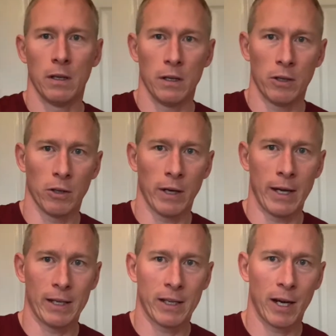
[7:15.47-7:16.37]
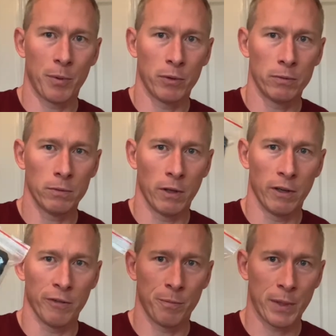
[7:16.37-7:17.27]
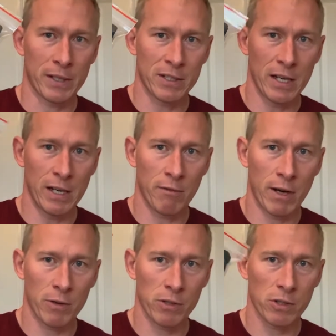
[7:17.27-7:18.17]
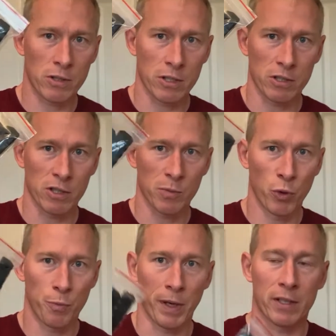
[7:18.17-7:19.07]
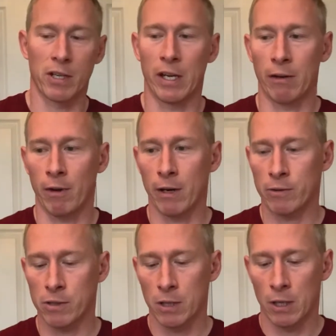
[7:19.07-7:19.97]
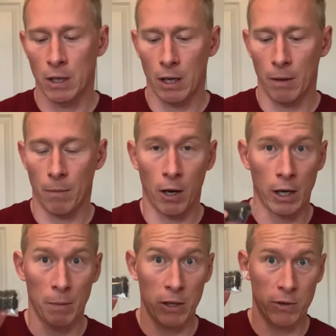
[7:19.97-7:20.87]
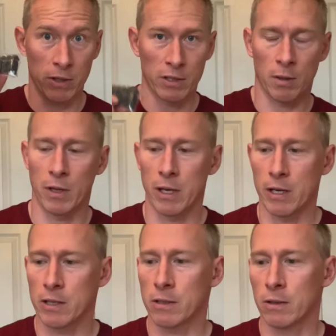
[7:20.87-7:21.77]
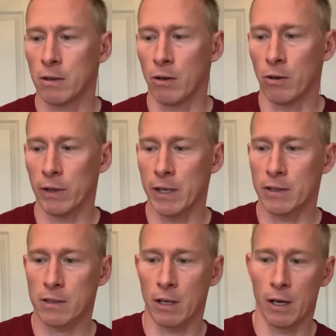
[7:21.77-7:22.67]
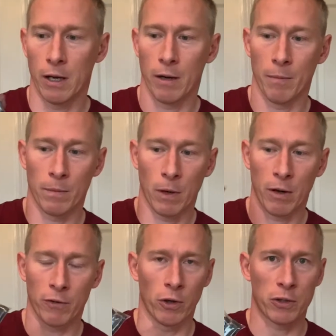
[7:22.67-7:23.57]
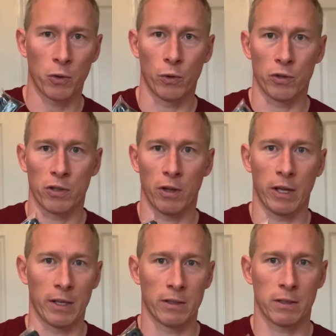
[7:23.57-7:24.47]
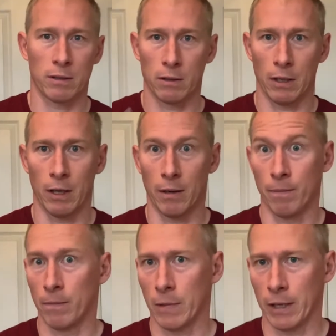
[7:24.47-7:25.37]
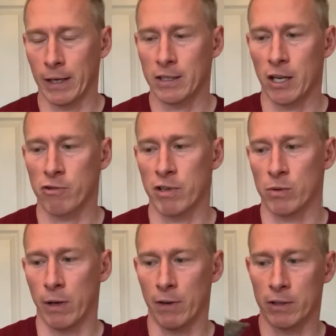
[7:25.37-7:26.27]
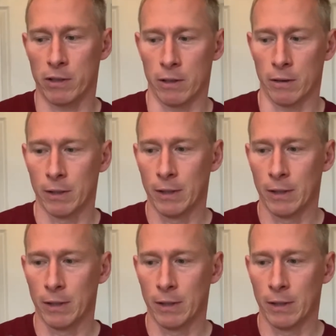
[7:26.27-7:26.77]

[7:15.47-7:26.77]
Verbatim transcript: You've got a couple of Picatinny rails. So these are small Picatinny rails. Um, I'm going to be using some of these on it. Um, I've got a torch and things um, and accessories, whatever, to,